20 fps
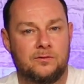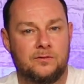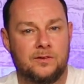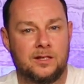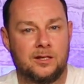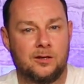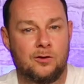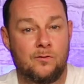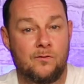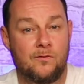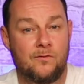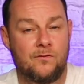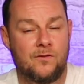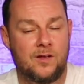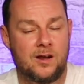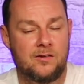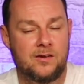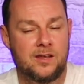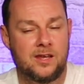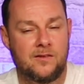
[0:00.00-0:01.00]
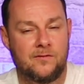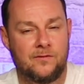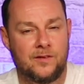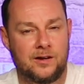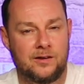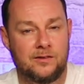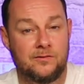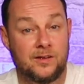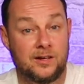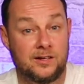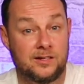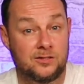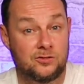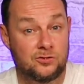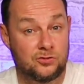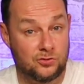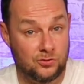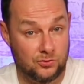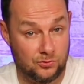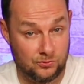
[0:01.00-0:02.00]
video very, very, very
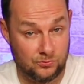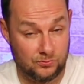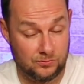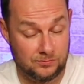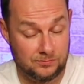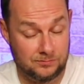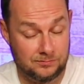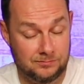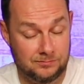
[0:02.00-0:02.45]
soon.